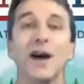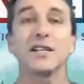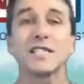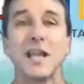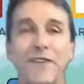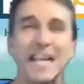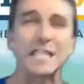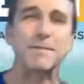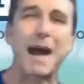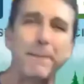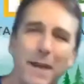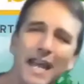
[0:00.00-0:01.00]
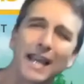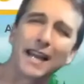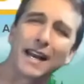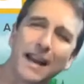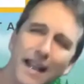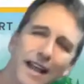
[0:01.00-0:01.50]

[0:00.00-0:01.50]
Whole self is bopping.